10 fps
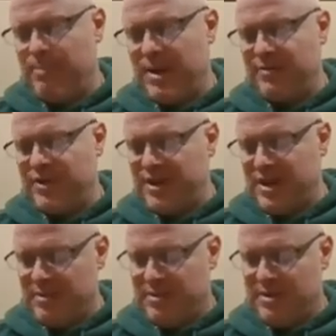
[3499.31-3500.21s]

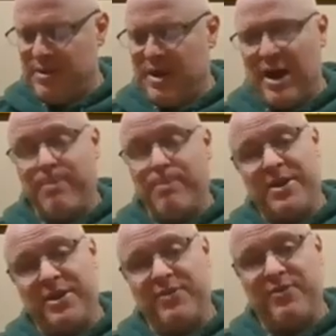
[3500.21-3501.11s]

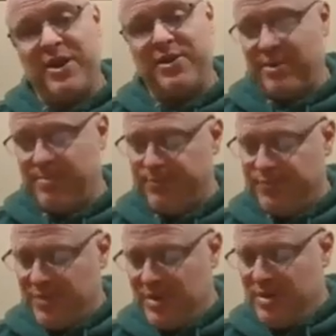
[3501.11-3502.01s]
Atmanivedanam